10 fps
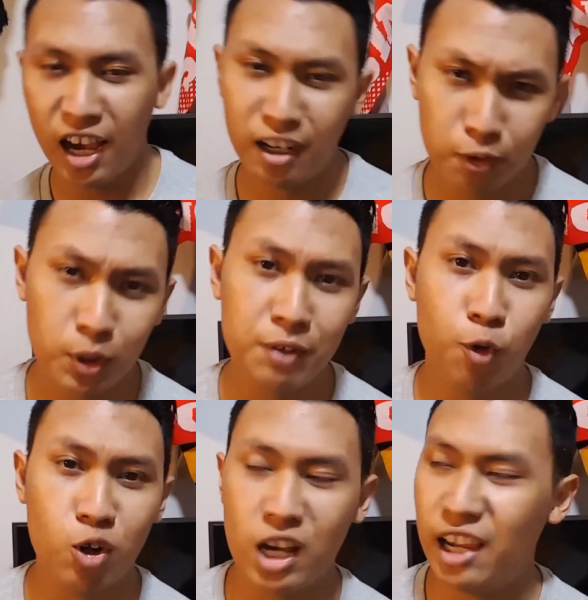I
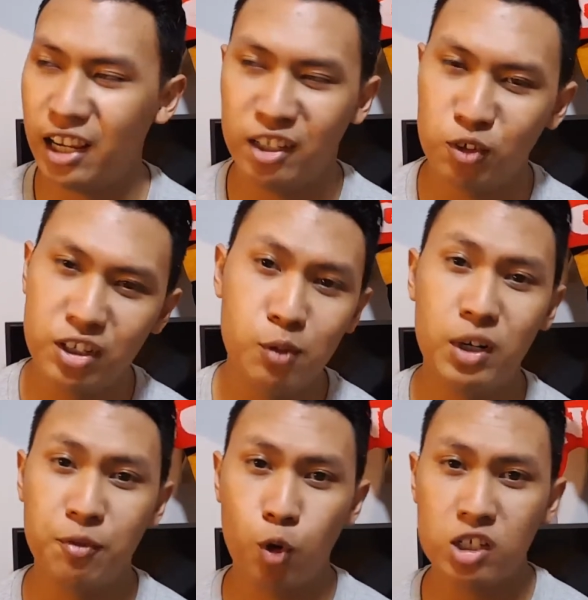don't really
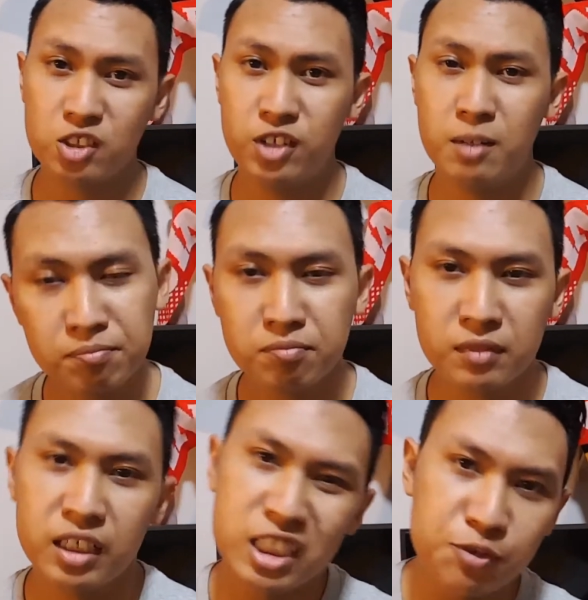want to focus on that.
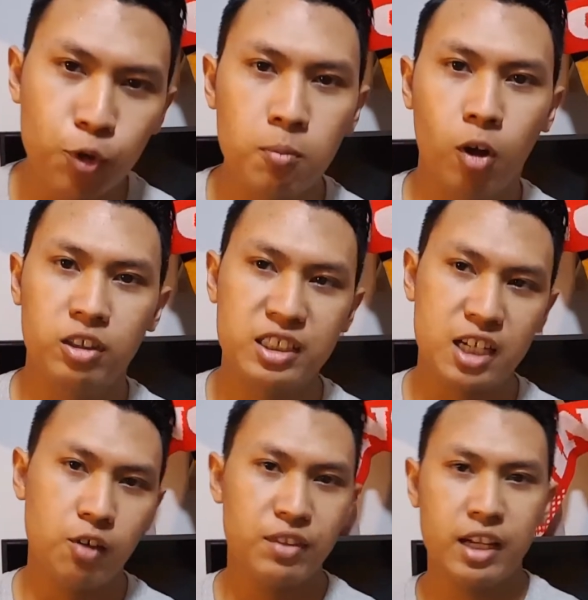It's football,
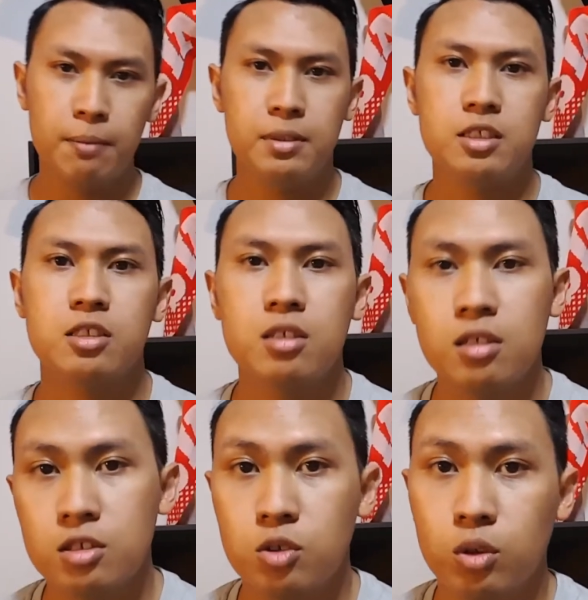this kind of thing happens.
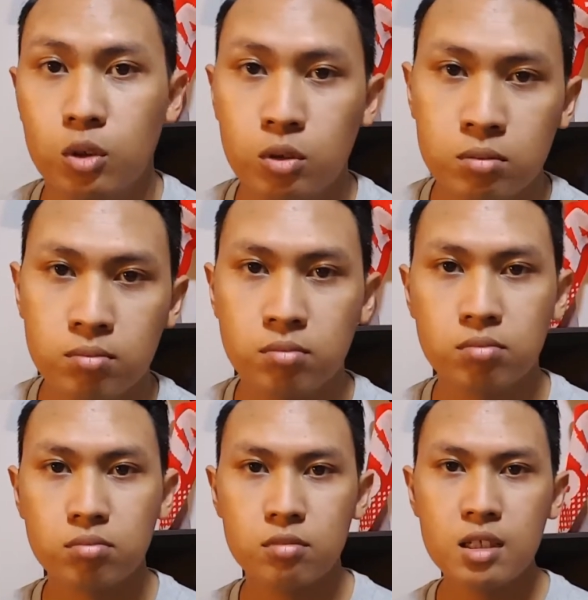So
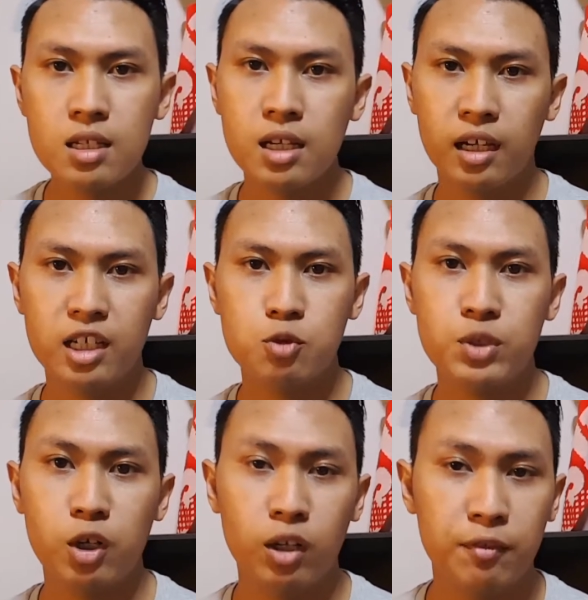I guess
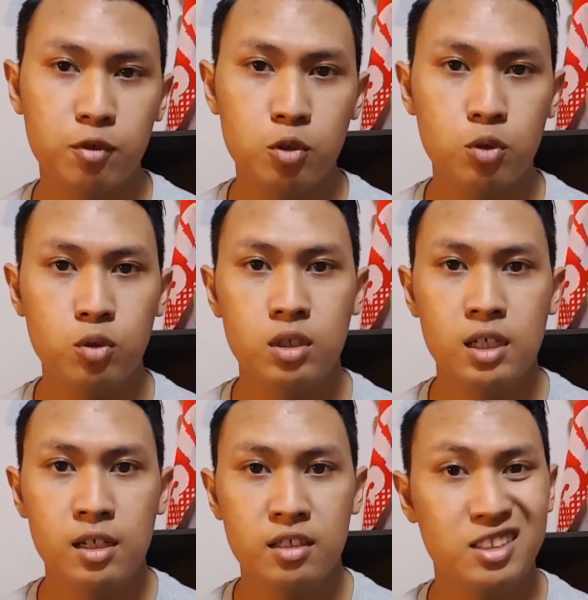we all have to
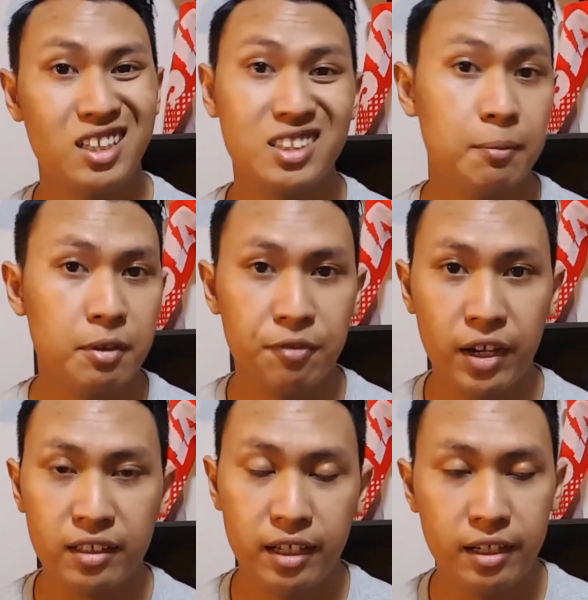just accept the
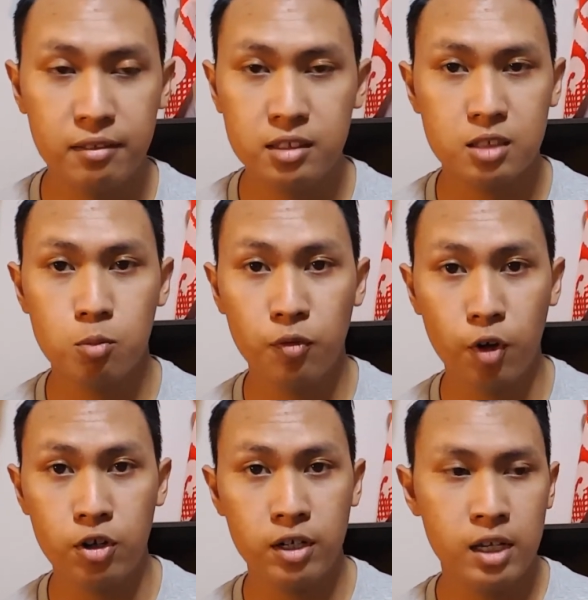fact and just
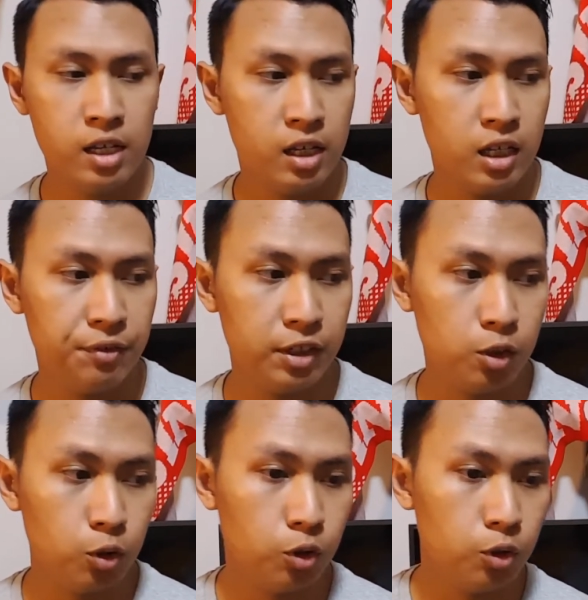move on.
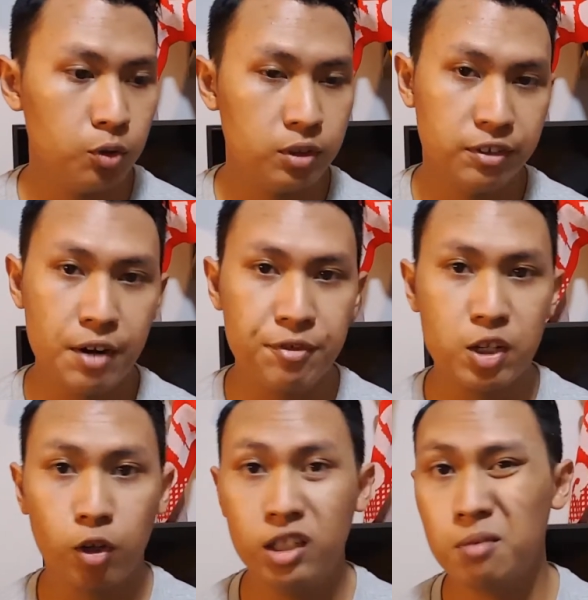Even though the
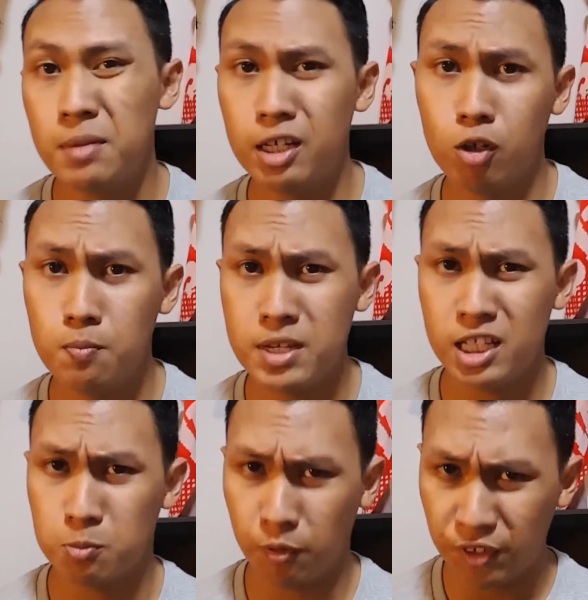referee conduct may not
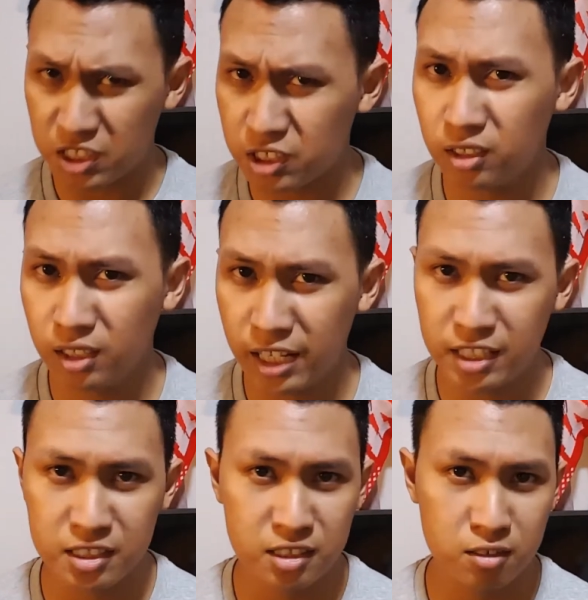be as professional
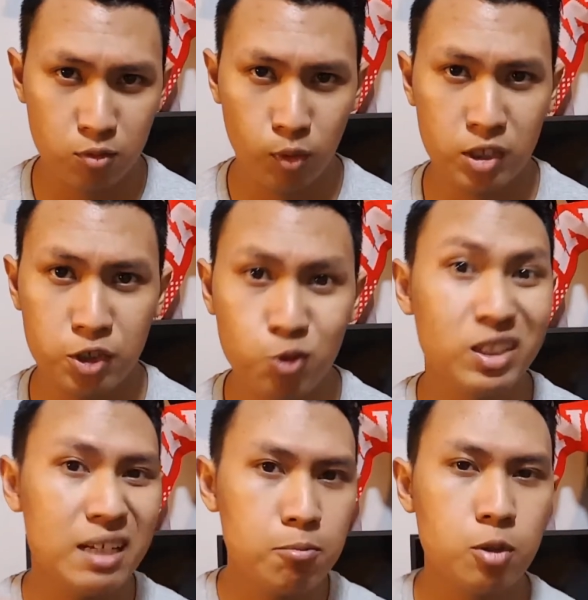as what you
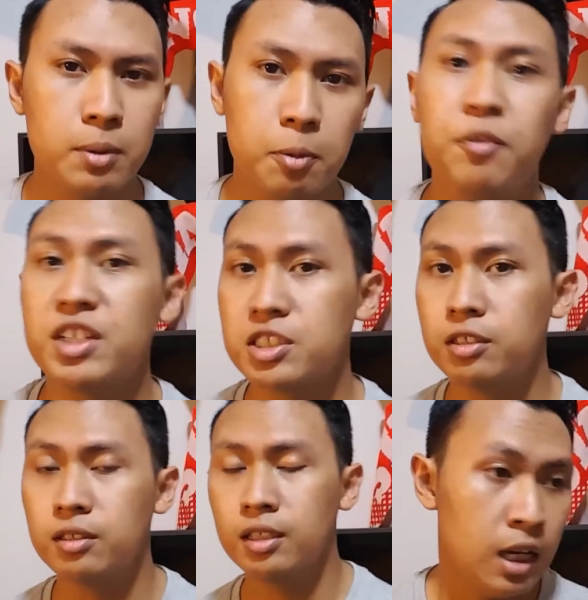deem to be
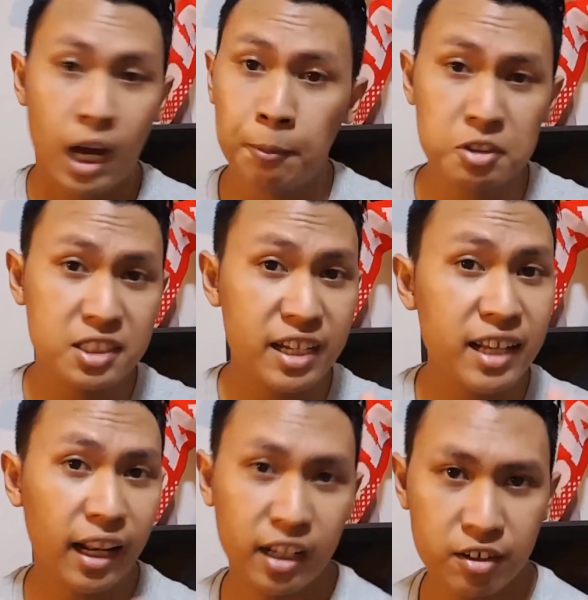professional. I'm not saying
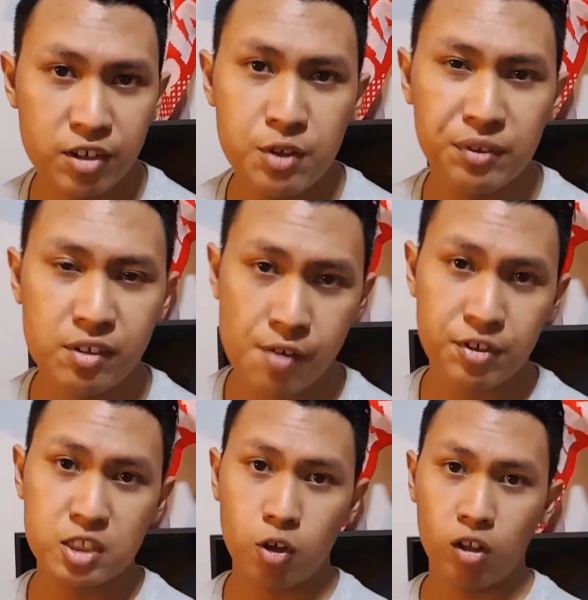that I agree with the
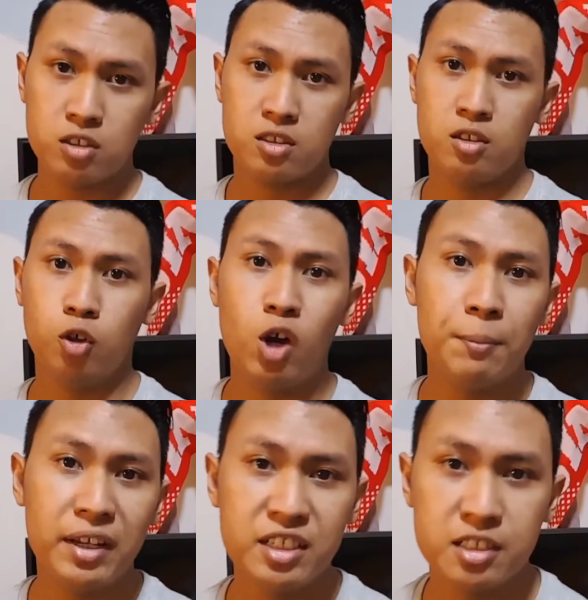referee's calls, nor
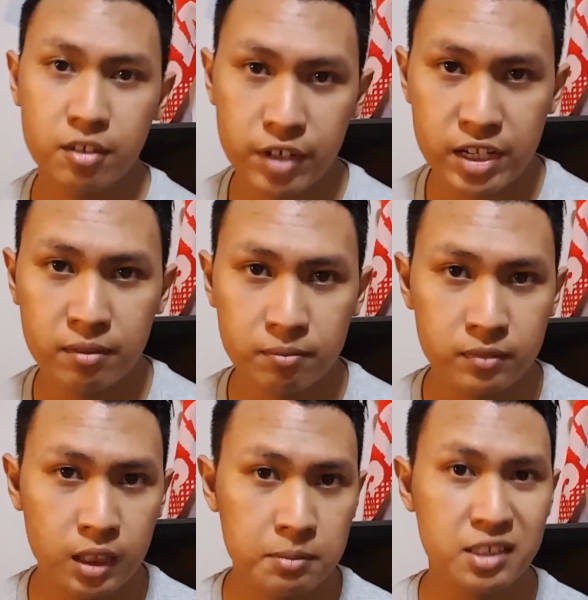am I disagreeing.
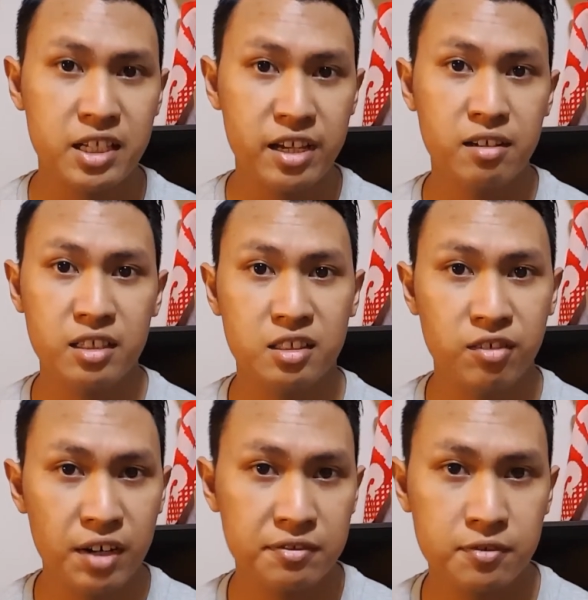I'm just saying it's the
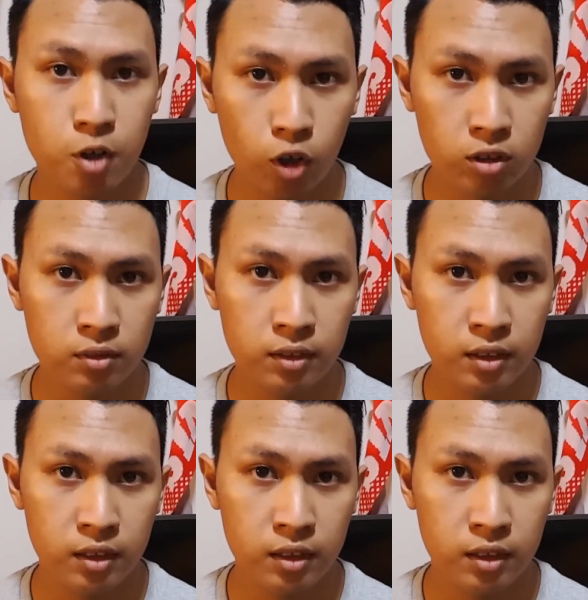ref's call.